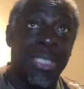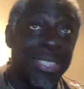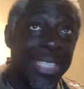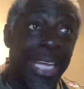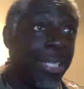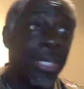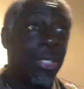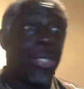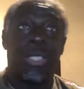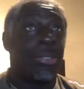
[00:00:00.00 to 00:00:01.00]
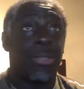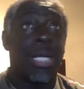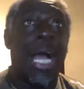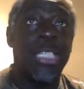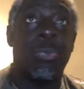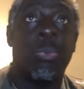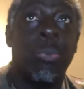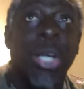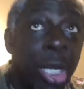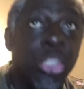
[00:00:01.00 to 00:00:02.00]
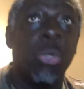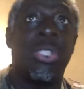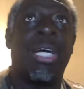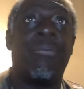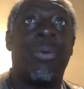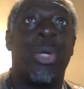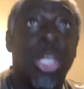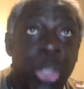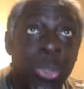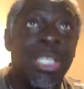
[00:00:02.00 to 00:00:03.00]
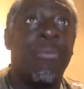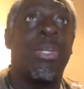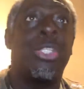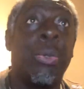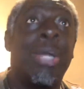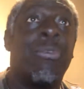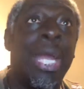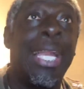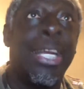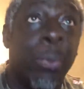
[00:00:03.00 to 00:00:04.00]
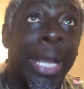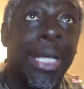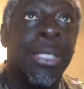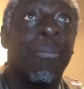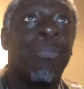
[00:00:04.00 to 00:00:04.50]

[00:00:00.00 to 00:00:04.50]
I said. Guys, we've got to do something and do it really quick.